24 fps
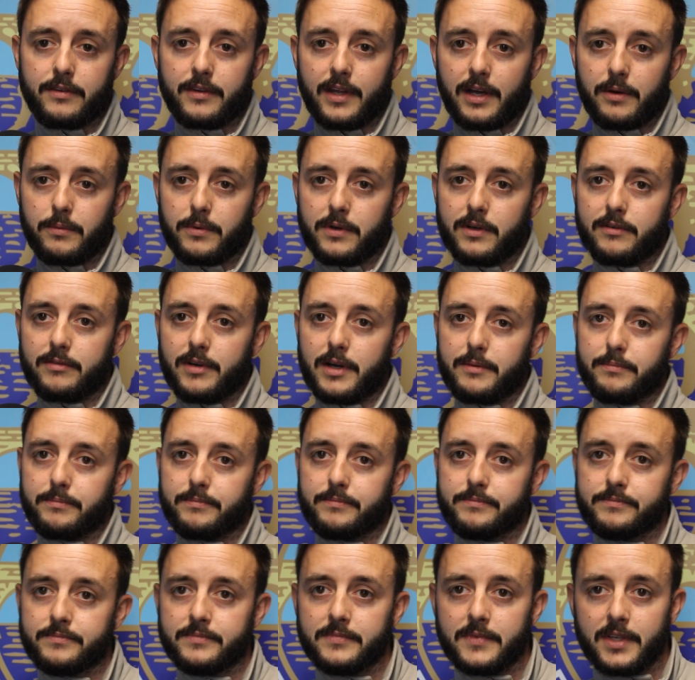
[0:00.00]
That would have
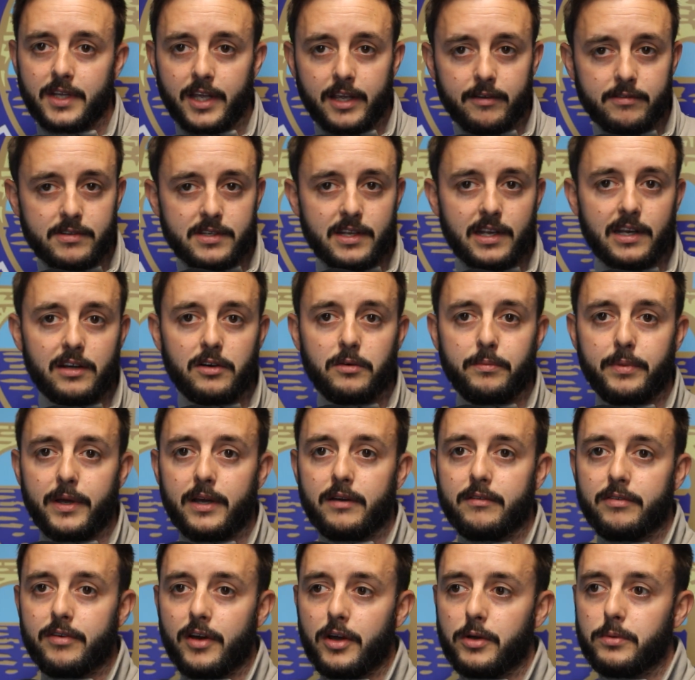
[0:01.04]
given us a little bit
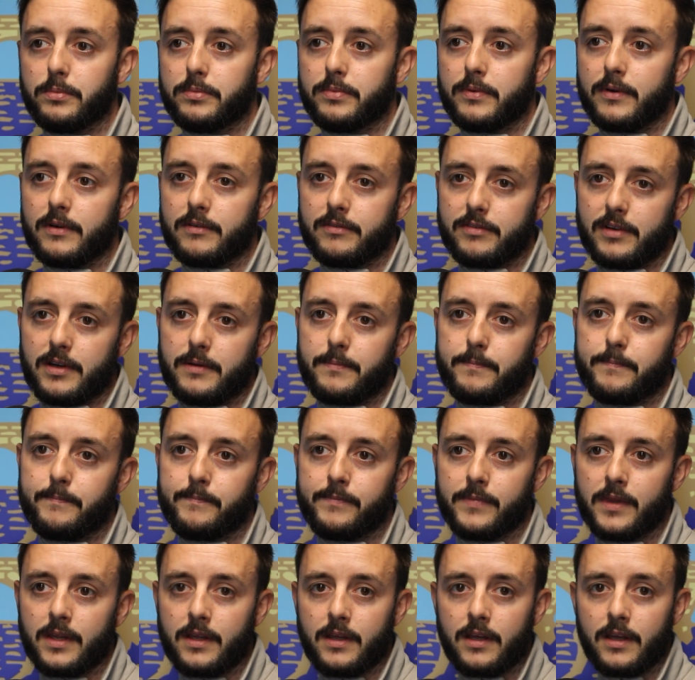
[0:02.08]
of hope
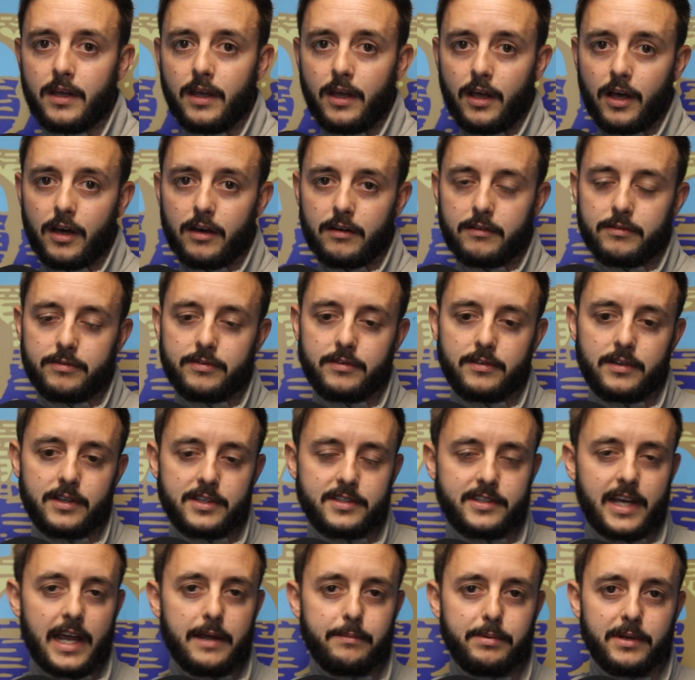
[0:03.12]
of
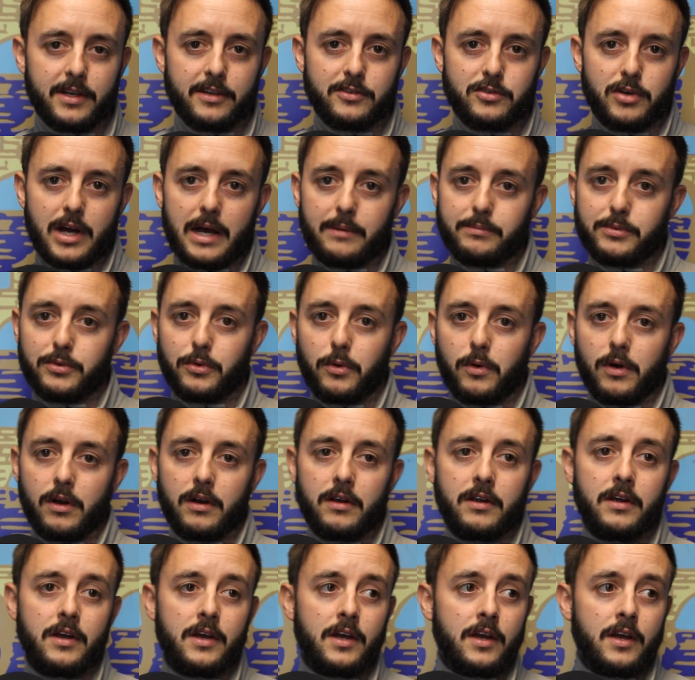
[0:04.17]
escaping the trapdoor.